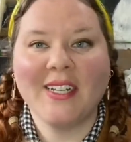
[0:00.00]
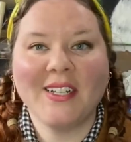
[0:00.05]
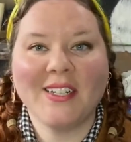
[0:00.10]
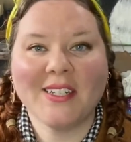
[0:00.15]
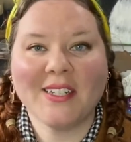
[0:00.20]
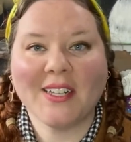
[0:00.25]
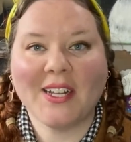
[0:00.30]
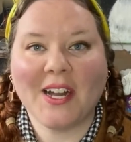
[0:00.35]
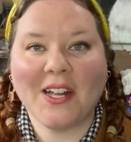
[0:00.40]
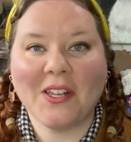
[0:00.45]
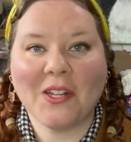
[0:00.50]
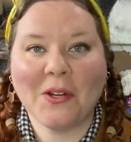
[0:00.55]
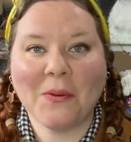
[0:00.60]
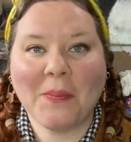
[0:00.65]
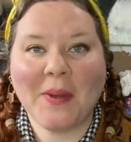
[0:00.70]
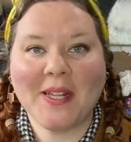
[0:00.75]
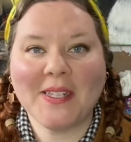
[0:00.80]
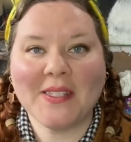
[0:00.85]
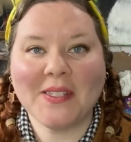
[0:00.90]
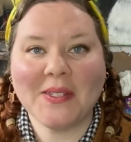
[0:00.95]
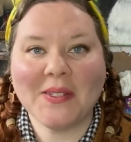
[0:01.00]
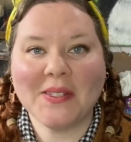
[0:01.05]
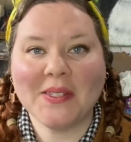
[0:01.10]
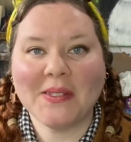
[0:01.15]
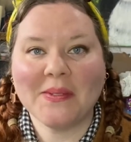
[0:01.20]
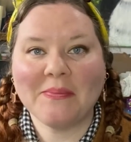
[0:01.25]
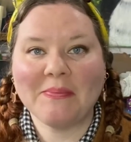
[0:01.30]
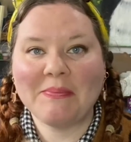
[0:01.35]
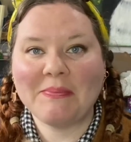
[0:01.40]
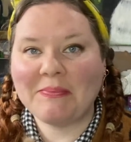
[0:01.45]
colored pencils,
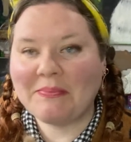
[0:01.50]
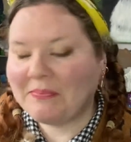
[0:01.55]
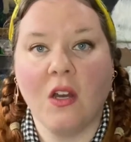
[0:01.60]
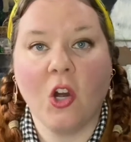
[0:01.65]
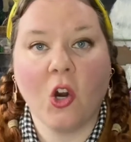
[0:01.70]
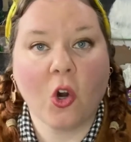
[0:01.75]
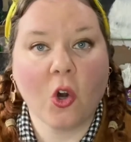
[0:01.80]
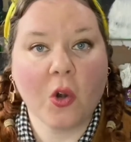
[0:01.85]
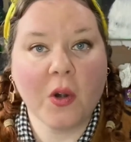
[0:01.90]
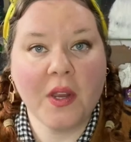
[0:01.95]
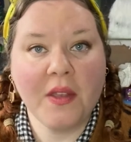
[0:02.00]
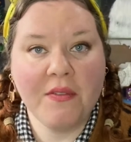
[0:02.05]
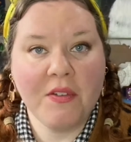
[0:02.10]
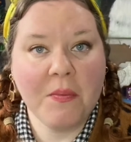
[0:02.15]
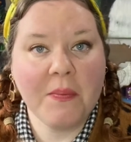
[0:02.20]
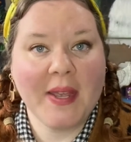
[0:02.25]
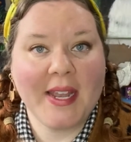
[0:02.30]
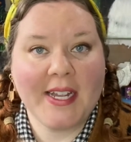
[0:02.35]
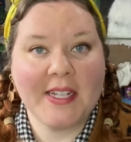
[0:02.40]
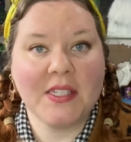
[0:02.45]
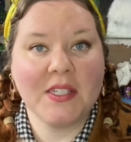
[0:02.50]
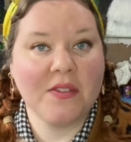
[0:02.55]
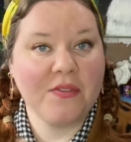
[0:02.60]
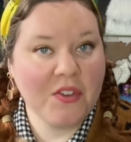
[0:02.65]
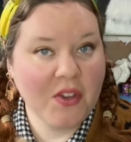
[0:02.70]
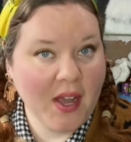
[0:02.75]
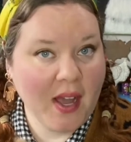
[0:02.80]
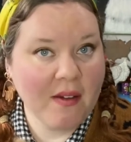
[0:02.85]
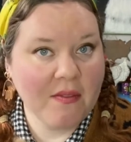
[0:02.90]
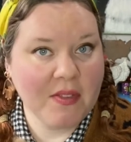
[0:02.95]
or even paints if
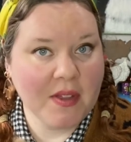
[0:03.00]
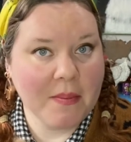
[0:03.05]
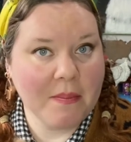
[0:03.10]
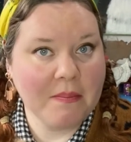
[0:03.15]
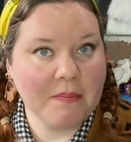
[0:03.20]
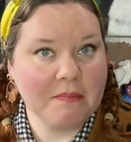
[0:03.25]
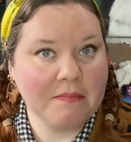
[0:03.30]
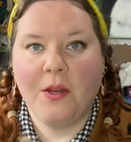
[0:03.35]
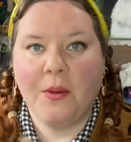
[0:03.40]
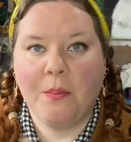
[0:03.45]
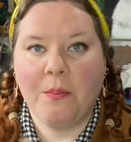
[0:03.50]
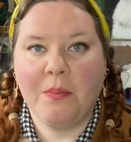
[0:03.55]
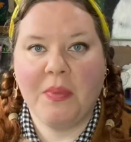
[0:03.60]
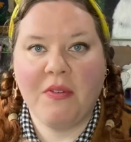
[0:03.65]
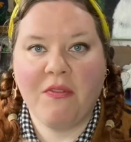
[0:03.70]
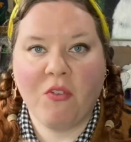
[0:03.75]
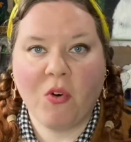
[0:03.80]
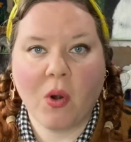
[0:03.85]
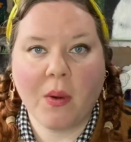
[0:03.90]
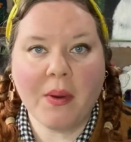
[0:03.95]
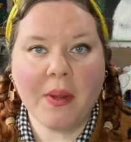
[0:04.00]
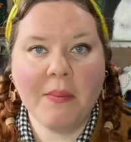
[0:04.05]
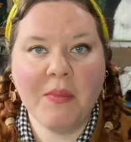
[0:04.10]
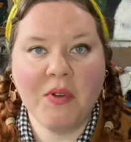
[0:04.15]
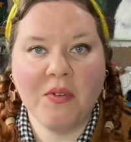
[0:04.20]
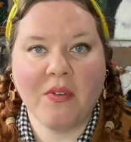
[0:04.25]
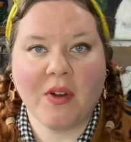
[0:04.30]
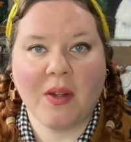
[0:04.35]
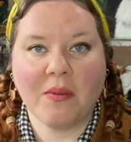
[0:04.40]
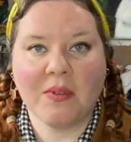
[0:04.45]
you have them. Before we
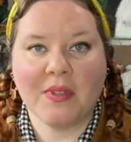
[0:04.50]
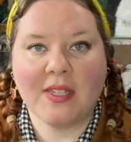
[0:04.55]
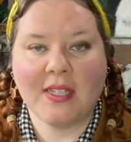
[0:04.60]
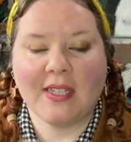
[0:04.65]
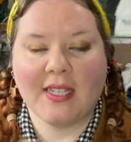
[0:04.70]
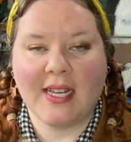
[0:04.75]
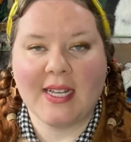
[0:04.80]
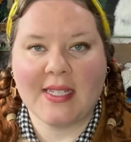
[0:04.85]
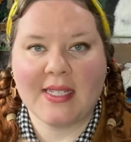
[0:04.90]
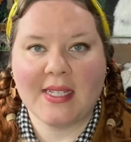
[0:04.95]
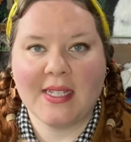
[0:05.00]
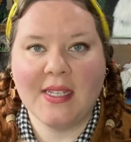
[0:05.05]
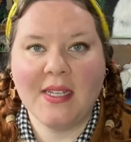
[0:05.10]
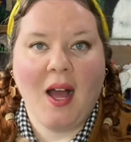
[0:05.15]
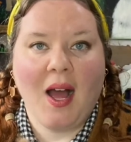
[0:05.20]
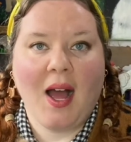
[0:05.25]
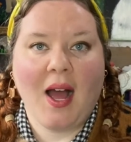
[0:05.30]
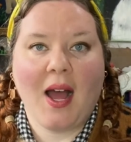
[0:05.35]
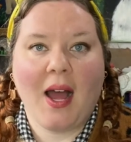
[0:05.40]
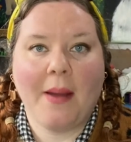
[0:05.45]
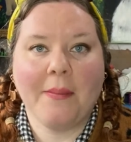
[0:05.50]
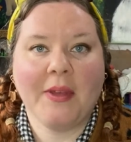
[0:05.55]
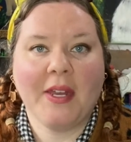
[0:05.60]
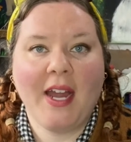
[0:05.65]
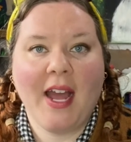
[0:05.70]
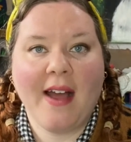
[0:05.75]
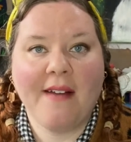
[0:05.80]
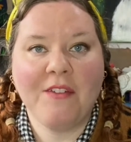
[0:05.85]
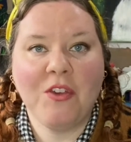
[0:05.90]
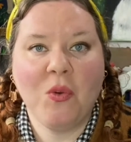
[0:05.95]
move on with the lesson, I'm gonna
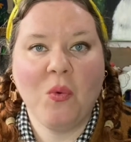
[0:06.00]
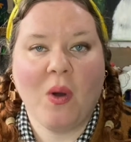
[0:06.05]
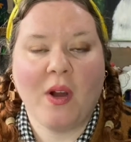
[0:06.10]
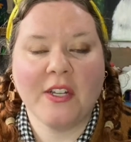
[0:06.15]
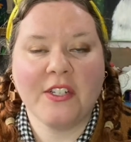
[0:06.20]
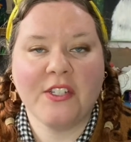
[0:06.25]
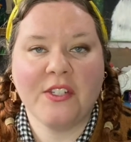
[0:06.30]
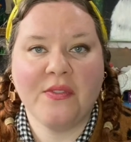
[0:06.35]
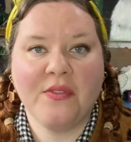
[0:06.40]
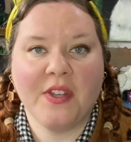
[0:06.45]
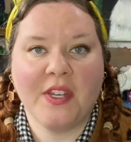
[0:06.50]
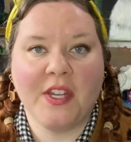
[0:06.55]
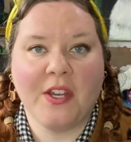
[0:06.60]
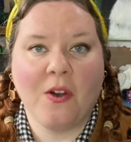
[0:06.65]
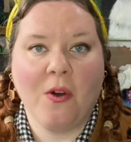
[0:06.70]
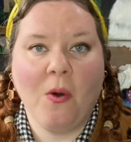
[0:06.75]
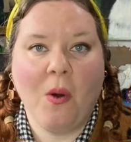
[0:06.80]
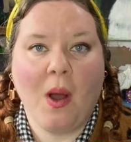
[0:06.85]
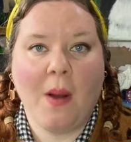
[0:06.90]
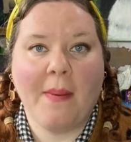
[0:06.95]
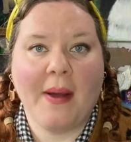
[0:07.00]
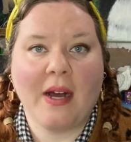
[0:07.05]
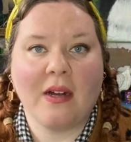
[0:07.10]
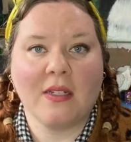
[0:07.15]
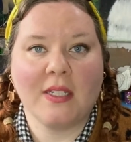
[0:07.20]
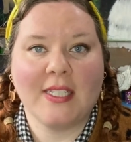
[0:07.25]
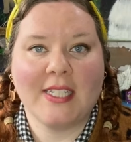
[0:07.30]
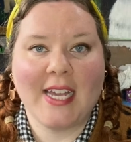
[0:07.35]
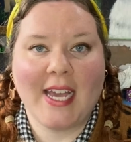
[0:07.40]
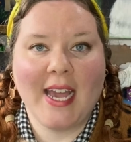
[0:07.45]
have you watch the video
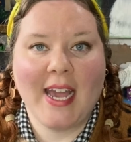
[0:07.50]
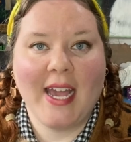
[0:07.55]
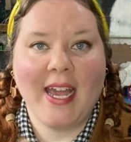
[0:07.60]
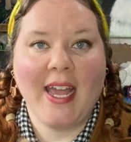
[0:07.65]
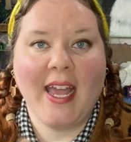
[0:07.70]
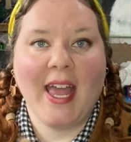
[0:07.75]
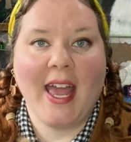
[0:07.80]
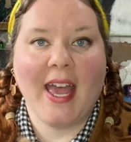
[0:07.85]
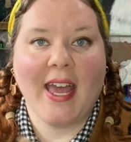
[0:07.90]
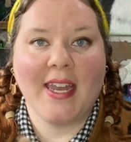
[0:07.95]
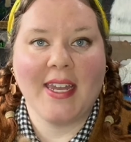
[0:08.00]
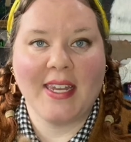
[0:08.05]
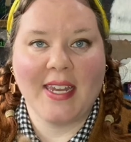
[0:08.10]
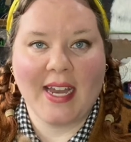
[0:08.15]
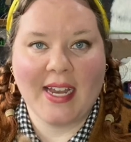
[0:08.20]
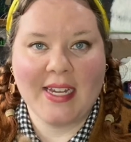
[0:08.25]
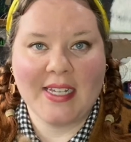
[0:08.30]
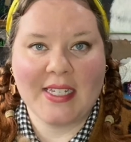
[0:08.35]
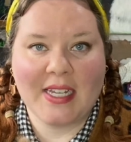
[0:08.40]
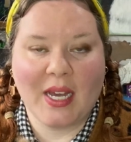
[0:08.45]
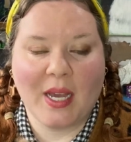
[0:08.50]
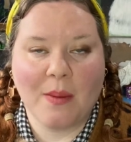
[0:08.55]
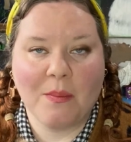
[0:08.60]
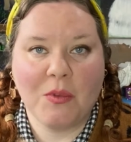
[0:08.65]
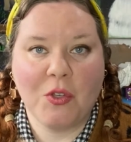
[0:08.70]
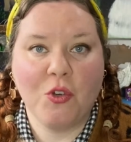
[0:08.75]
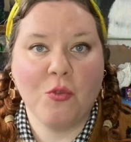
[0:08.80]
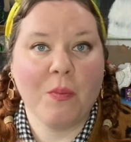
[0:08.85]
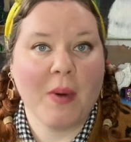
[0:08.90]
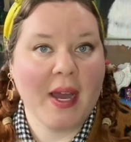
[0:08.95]
about day and nighttime.
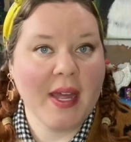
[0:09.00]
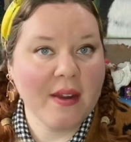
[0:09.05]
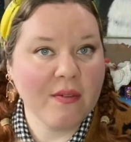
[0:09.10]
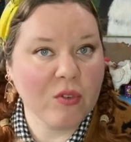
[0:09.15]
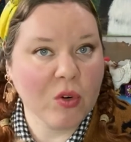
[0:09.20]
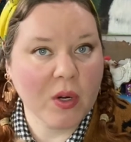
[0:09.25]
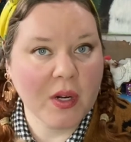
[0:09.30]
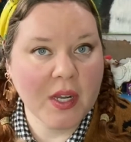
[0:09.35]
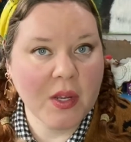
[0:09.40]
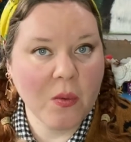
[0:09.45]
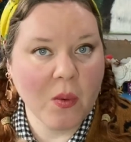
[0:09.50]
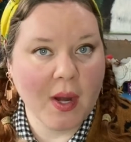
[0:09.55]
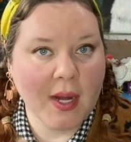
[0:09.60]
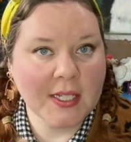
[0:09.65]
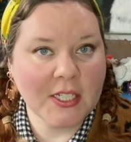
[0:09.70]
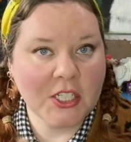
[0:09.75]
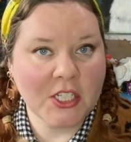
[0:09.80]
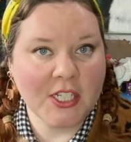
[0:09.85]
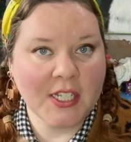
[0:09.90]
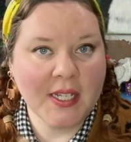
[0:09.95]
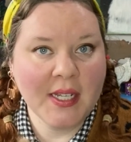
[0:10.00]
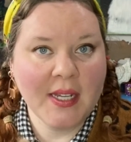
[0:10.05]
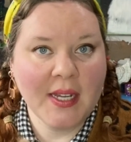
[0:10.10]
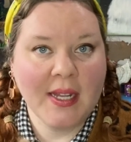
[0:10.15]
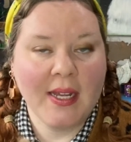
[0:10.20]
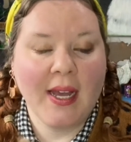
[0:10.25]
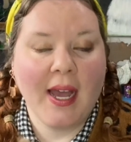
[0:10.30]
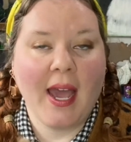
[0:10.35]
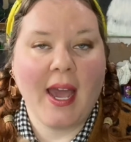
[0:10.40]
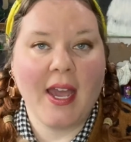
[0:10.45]
You might have already watched it.
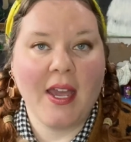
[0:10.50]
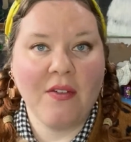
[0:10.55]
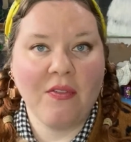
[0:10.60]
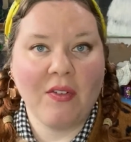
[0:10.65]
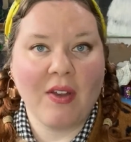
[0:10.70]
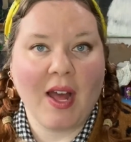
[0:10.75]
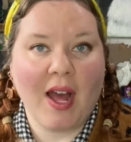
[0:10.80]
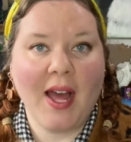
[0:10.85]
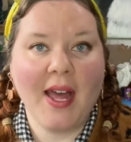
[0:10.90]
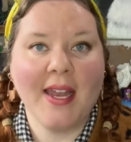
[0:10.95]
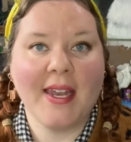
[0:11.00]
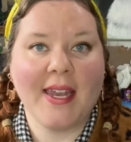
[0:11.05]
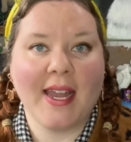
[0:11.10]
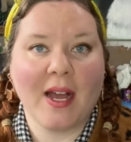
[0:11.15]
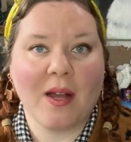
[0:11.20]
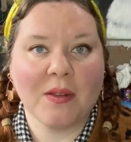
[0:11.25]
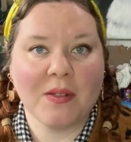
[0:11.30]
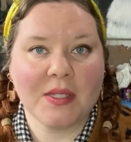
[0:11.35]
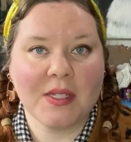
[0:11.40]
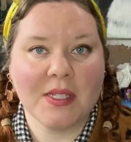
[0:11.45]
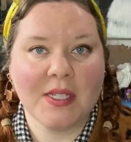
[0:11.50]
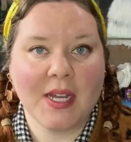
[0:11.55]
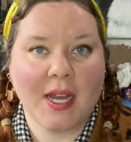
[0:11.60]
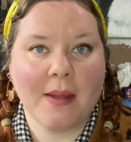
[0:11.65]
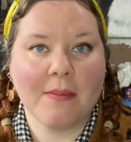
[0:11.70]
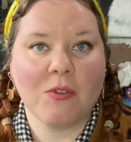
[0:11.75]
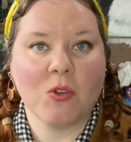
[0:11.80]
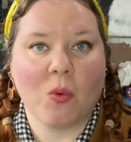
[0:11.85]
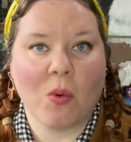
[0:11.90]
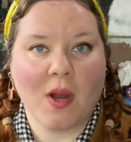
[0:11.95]
If not, now's the
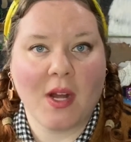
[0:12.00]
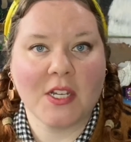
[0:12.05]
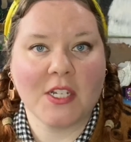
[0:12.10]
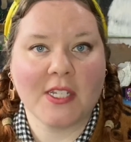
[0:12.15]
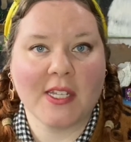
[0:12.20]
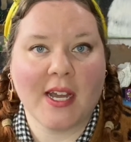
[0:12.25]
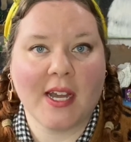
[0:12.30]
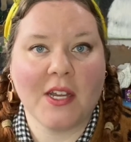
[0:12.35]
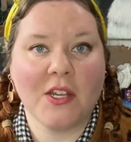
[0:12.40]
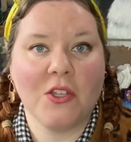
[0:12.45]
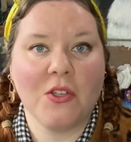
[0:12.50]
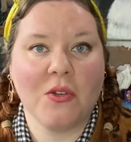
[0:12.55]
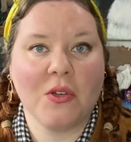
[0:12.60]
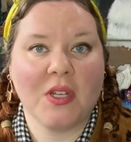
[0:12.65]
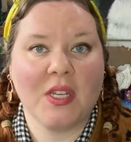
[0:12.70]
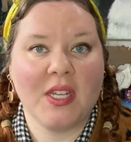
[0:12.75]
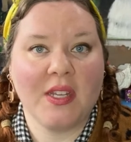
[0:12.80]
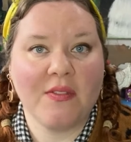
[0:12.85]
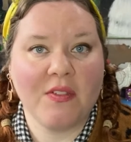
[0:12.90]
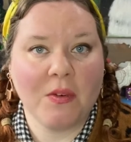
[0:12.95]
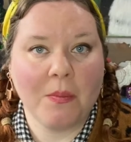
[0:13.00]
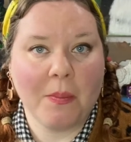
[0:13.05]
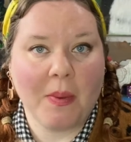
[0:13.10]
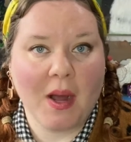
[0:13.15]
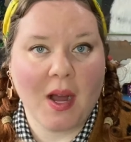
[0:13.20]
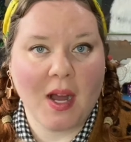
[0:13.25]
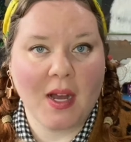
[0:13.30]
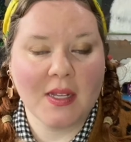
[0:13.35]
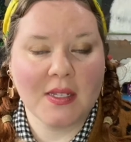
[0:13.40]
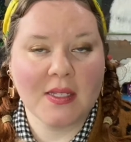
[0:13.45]
time to watch that. You could even
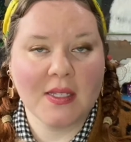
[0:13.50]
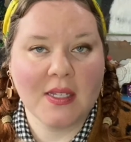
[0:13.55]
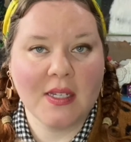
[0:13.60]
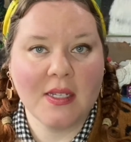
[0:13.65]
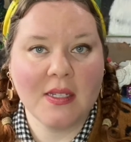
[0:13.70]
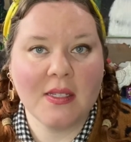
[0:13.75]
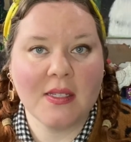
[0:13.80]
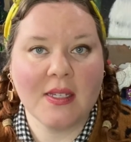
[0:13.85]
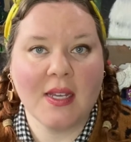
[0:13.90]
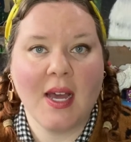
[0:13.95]
pause this